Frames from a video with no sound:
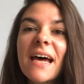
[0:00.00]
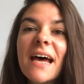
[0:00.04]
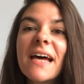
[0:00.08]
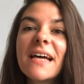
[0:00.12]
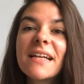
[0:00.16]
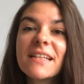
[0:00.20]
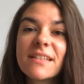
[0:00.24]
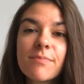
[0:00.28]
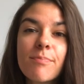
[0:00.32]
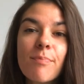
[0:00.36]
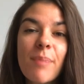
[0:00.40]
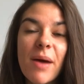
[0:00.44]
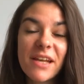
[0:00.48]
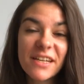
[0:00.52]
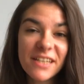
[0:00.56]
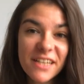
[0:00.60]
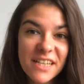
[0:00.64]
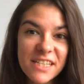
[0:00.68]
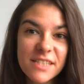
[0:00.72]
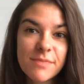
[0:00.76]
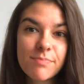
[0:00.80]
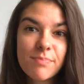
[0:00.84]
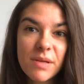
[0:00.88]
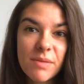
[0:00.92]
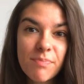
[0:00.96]
and Ben
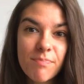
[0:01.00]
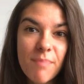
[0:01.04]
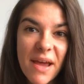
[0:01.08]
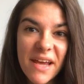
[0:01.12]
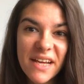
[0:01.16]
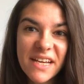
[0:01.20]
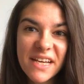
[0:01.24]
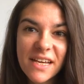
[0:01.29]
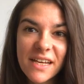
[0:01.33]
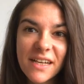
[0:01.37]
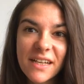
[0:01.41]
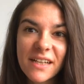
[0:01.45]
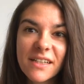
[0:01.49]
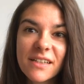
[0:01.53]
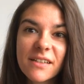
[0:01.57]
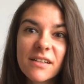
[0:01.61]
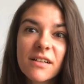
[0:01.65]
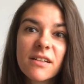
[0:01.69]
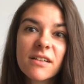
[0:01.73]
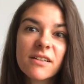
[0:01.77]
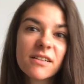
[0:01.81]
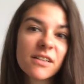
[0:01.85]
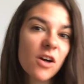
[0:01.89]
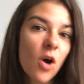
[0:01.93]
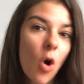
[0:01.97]
has been making
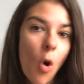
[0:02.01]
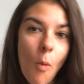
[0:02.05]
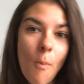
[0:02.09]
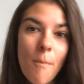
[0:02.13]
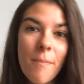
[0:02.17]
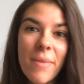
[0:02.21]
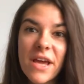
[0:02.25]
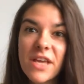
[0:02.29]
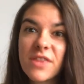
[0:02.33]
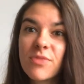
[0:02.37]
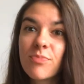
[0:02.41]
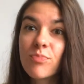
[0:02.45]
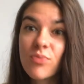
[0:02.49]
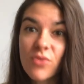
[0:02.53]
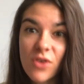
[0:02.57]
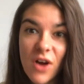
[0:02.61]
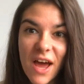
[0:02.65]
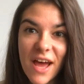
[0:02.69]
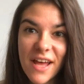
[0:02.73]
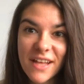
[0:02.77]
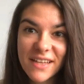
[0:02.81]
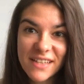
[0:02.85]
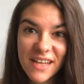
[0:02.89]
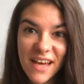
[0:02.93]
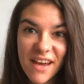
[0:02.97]
homemade
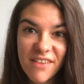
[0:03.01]
bread